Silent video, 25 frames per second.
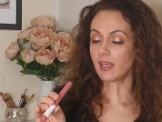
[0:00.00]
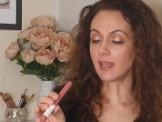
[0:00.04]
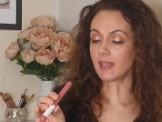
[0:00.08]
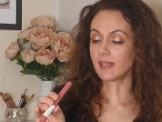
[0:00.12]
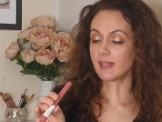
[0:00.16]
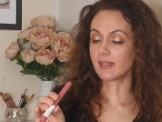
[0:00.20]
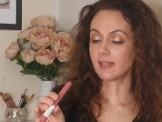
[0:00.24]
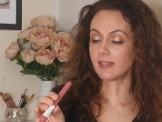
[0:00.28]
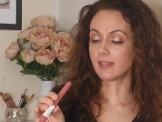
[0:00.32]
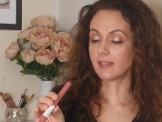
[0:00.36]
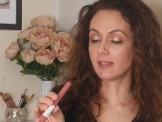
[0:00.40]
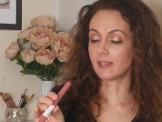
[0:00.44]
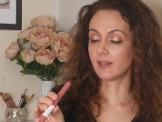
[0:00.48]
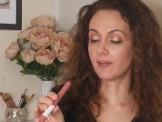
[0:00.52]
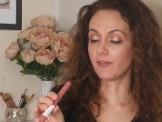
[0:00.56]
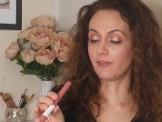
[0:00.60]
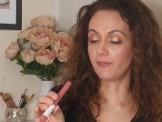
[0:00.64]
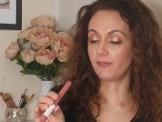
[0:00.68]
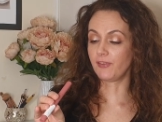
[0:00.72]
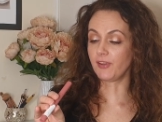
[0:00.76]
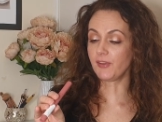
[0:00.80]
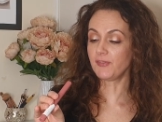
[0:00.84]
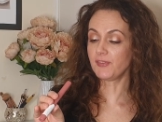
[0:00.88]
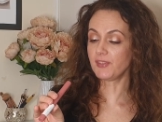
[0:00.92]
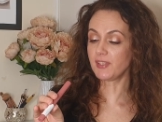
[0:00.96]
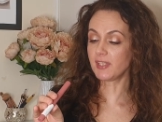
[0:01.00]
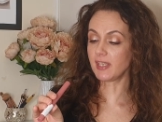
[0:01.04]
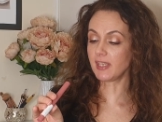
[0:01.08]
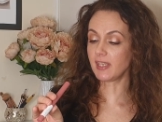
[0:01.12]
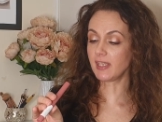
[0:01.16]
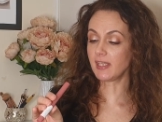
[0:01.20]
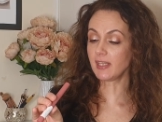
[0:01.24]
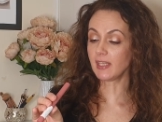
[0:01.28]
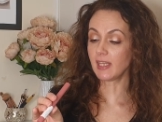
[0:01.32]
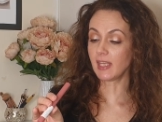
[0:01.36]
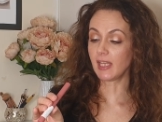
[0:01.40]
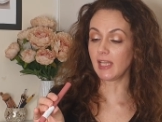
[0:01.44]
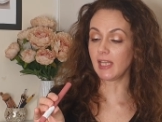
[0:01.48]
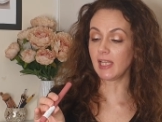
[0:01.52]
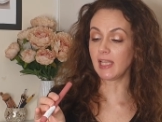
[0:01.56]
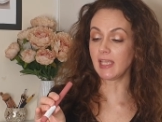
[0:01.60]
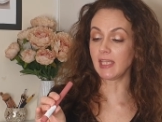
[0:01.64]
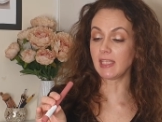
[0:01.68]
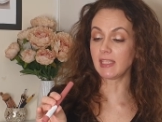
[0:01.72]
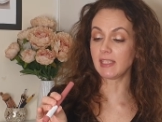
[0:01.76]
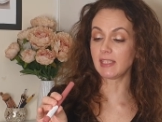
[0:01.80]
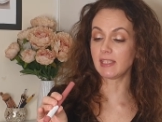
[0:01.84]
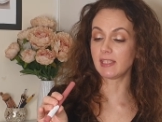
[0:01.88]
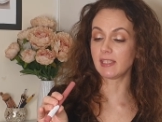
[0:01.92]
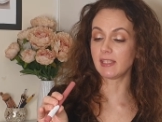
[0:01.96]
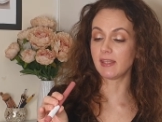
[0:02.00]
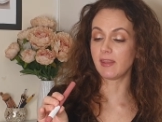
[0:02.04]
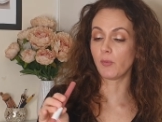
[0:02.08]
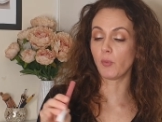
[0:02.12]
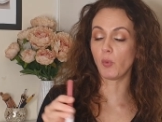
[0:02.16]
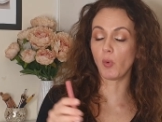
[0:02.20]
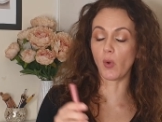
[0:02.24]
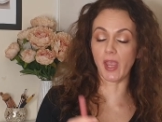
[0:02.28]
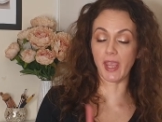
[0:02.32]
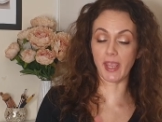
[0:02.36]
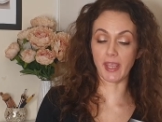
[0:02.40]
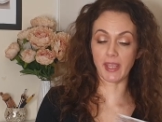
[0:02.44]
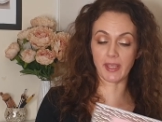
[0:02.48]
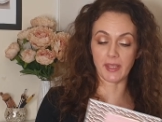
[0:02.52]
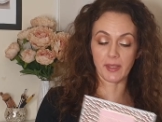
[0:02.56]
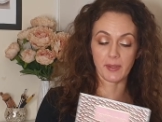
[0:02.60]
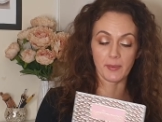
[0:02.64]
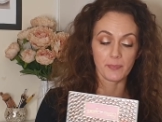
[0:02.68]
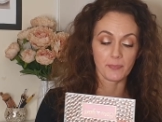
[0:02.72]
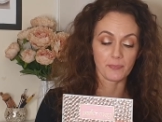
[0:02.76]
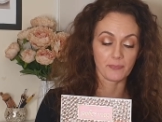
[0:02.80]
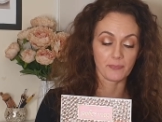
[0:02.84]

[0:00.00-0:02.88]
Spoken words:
It's 15 Lead the Way.